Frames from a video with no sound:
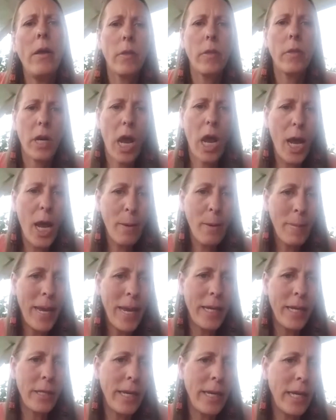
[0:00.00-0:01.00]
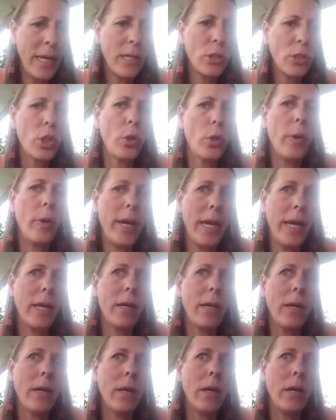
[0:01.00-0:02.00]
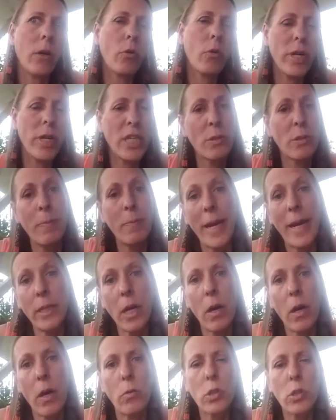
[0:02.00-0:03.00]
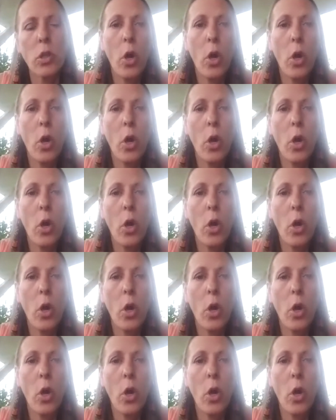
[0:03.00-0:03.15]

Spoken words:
That I may need to increase my dose.